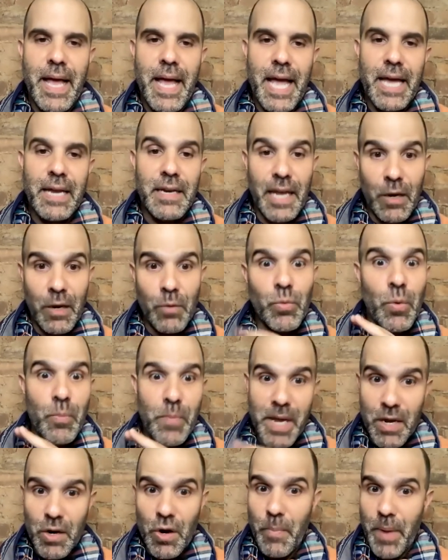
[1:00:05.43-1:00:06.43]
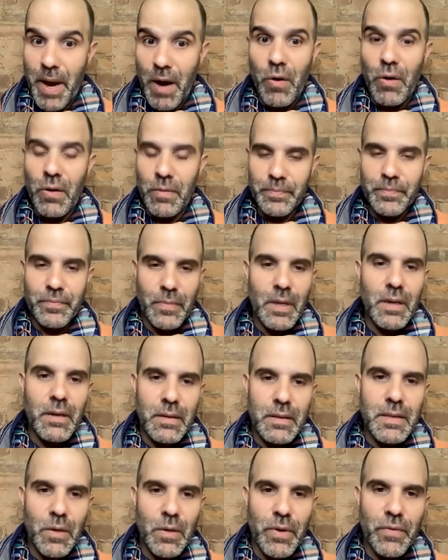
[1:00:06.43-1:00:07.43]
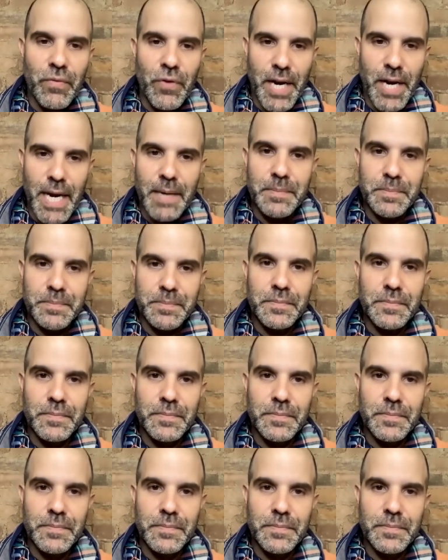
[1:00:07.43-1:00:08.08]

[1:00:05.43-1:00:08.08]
and it will be at our peril that we forget it.